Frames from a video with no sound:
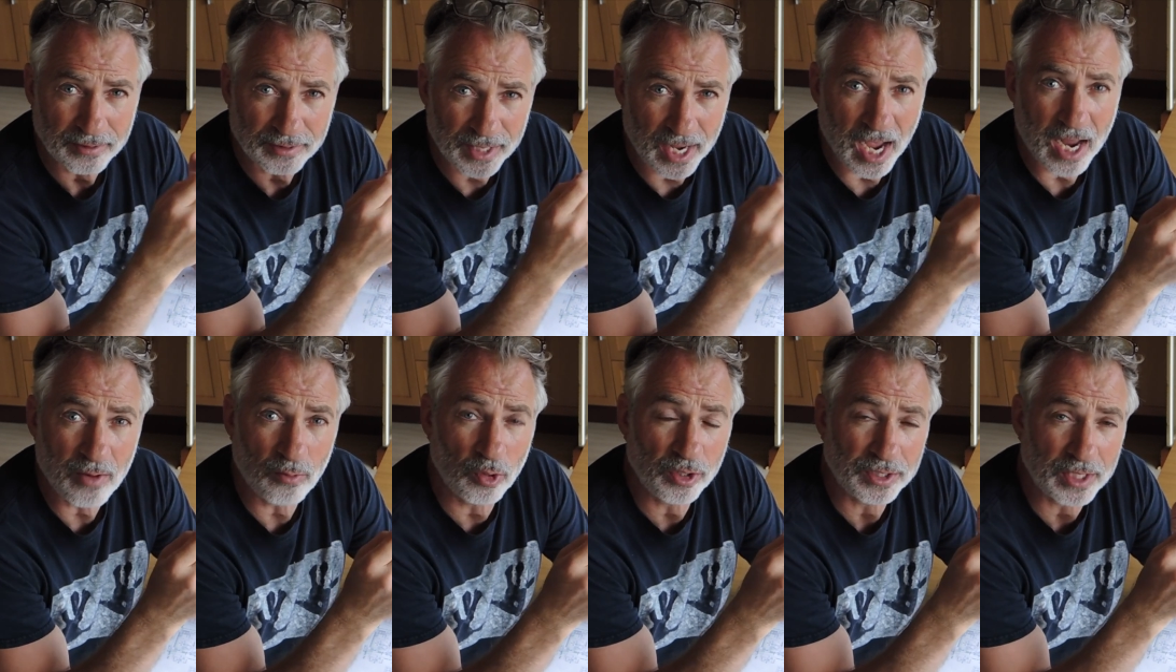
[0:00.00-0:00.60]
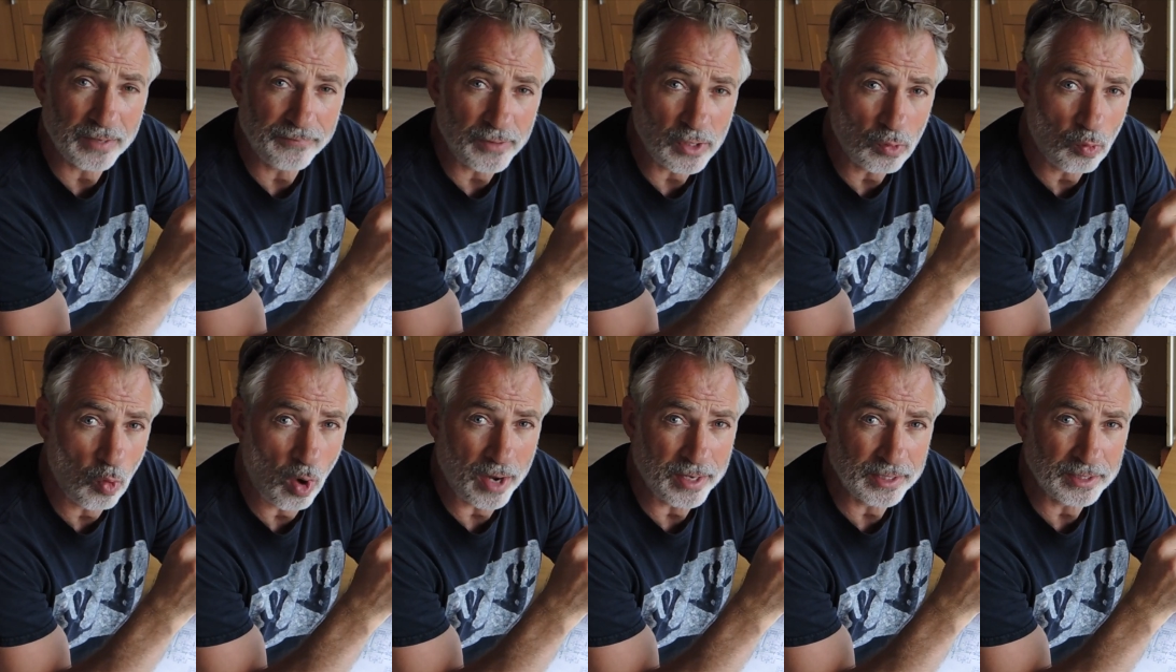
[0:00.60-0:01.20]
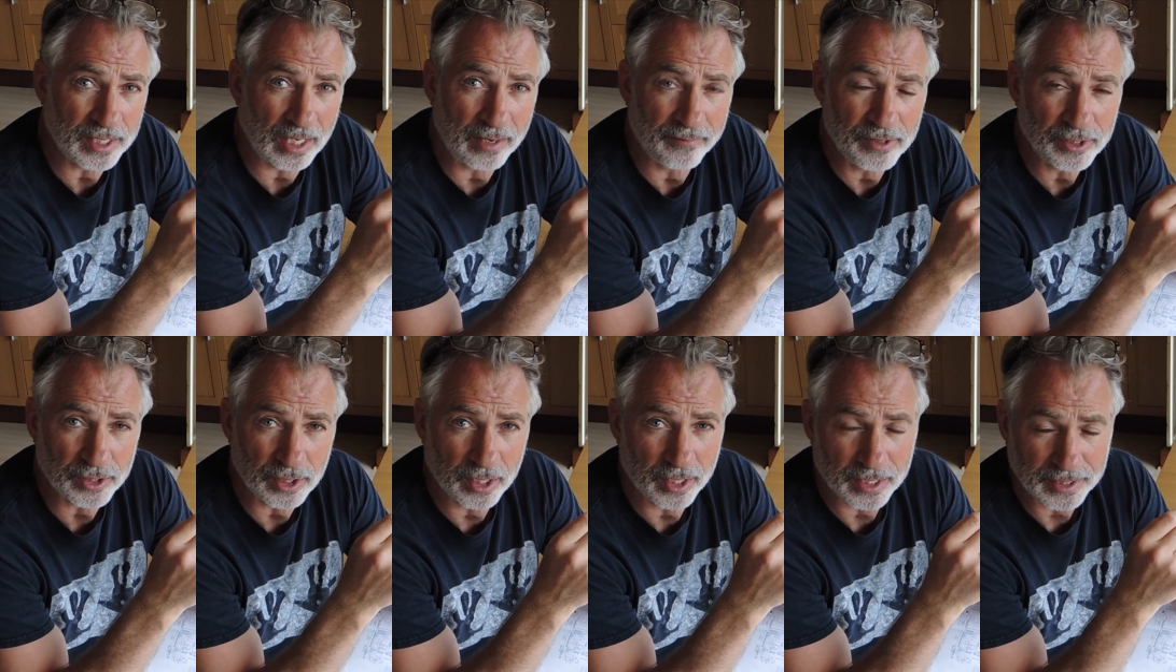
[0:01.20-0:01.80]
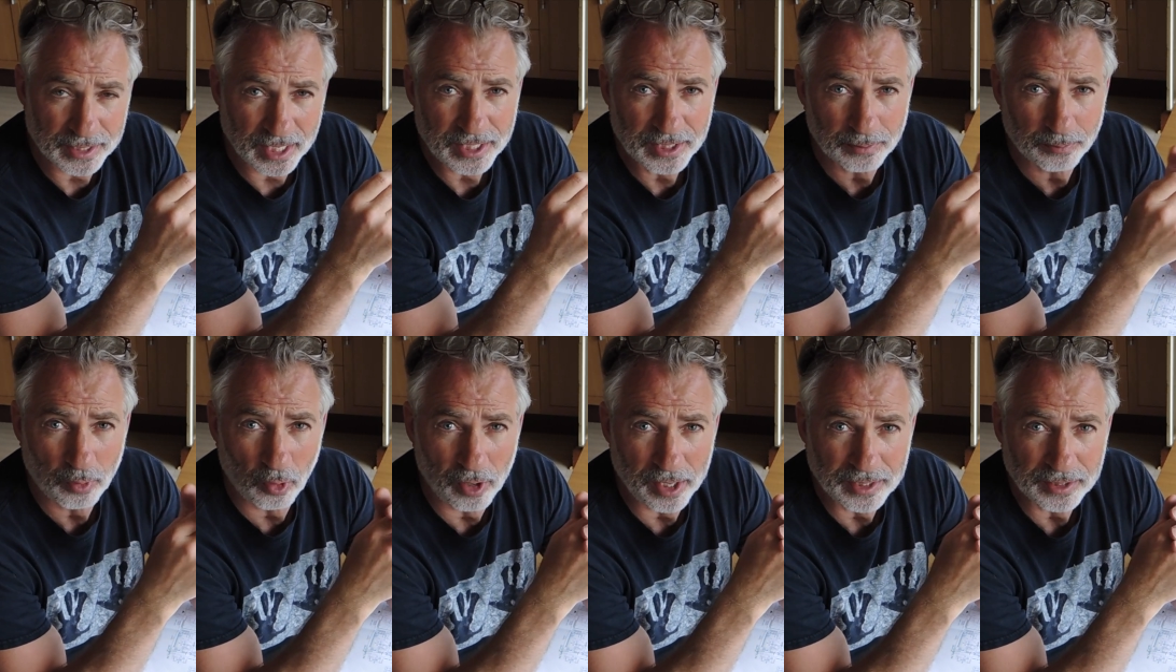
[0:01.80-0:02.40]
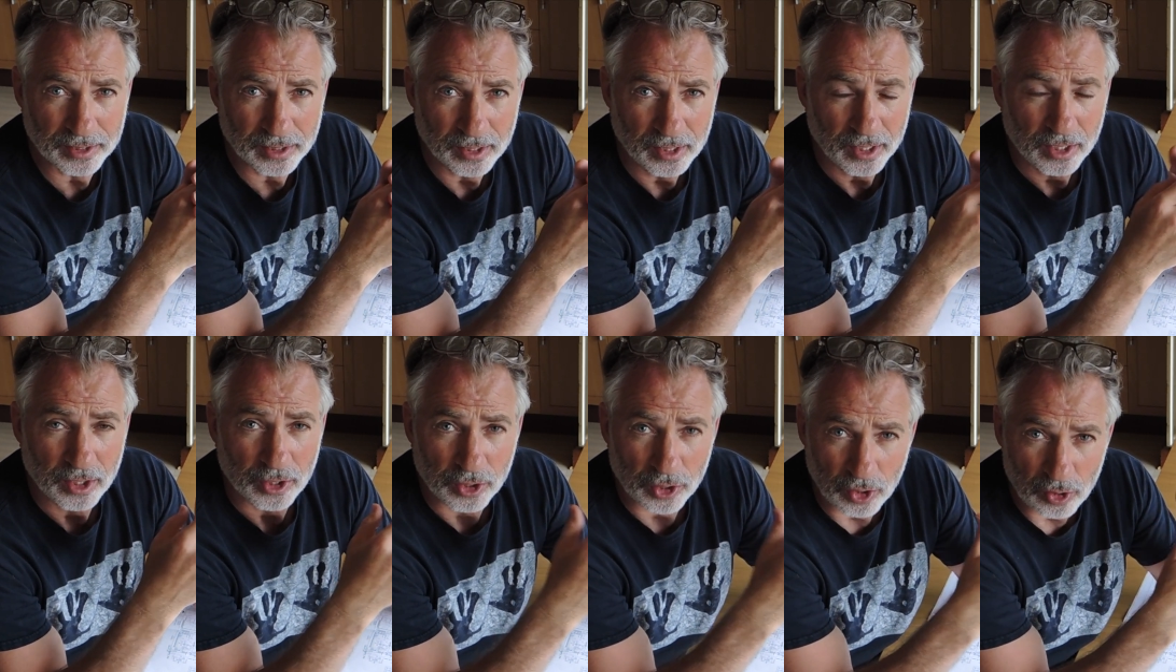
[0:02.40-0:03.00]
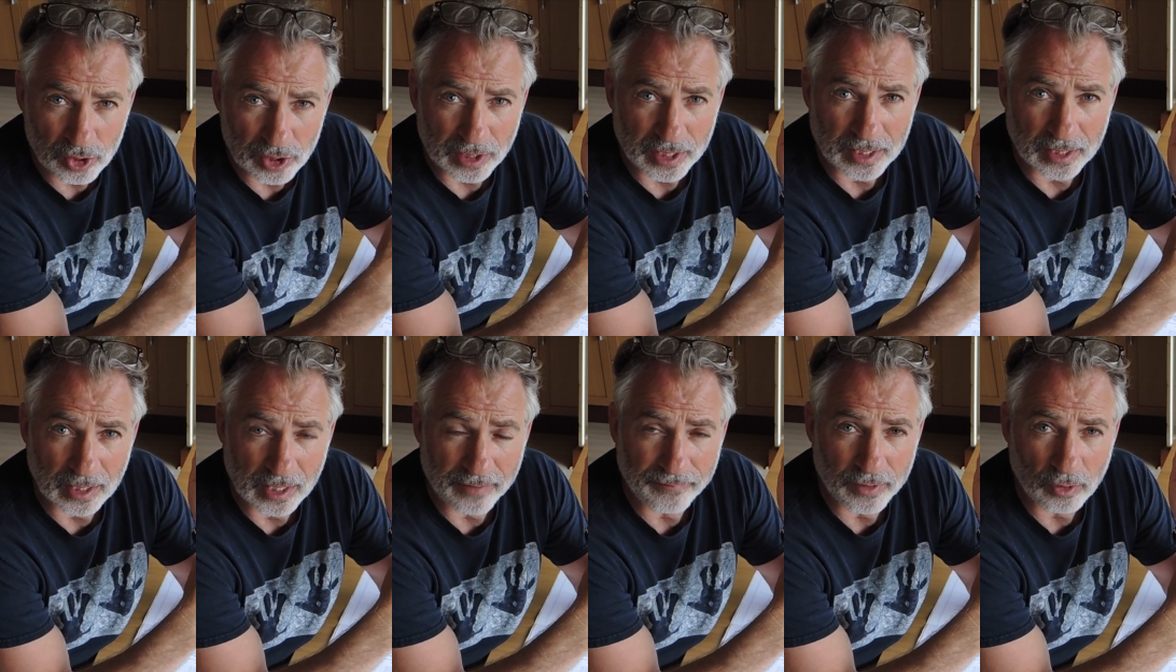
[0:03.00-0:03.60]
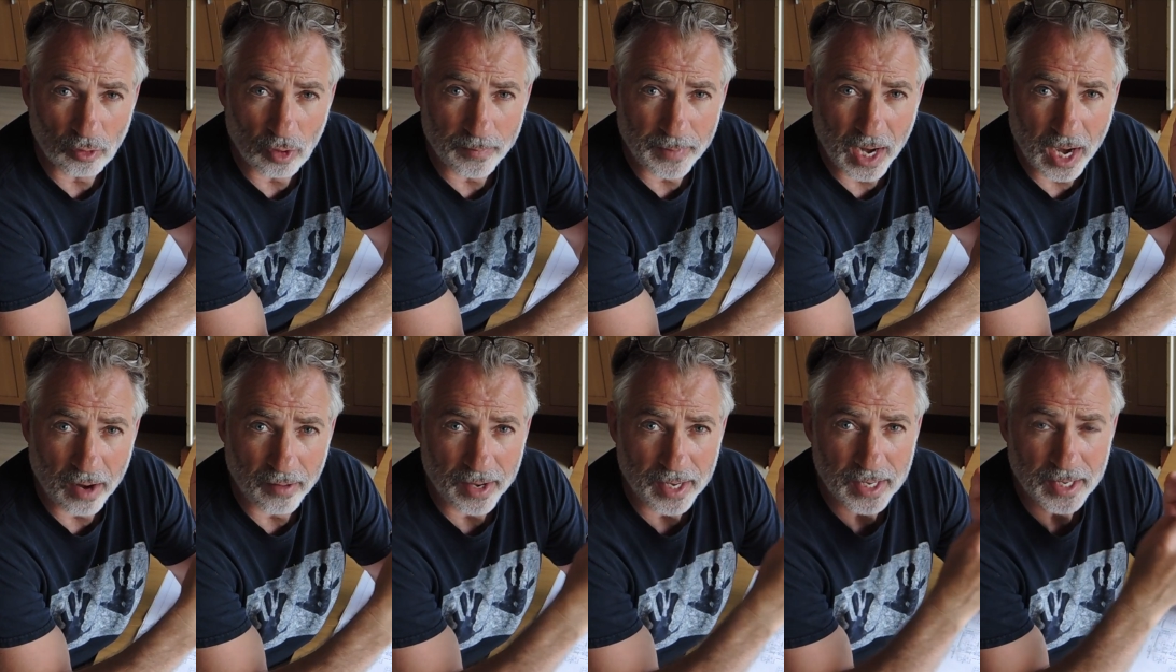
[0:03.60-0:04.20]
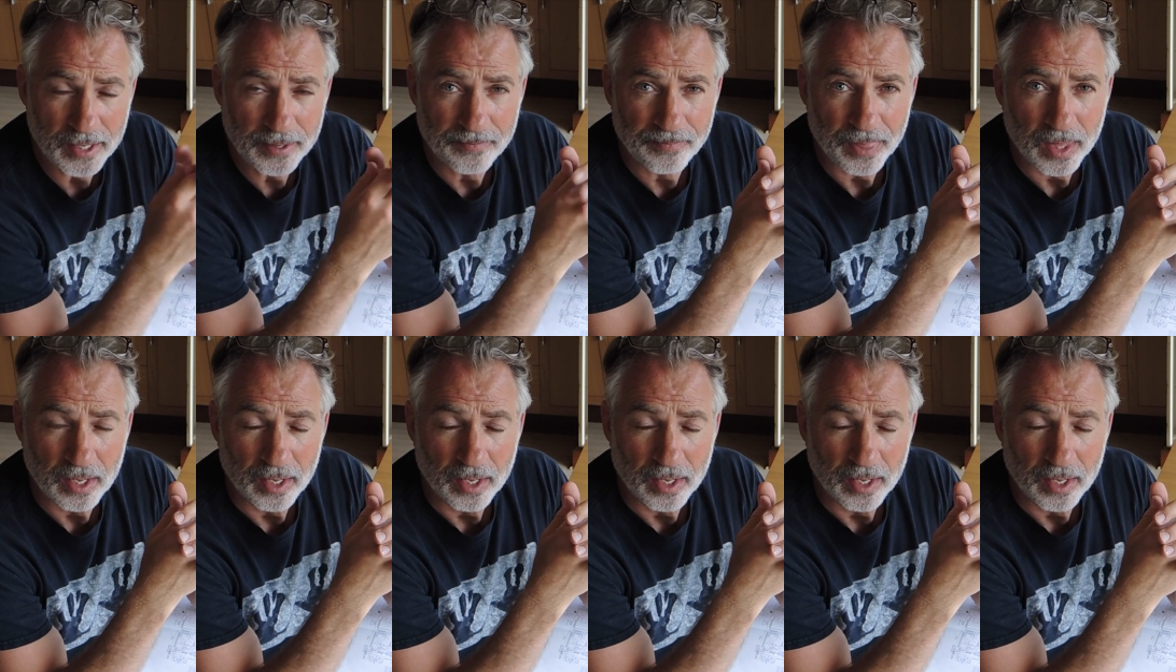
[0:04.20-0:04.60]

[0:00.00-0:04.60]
Dan would give you one television and a data point, usually in the living room area,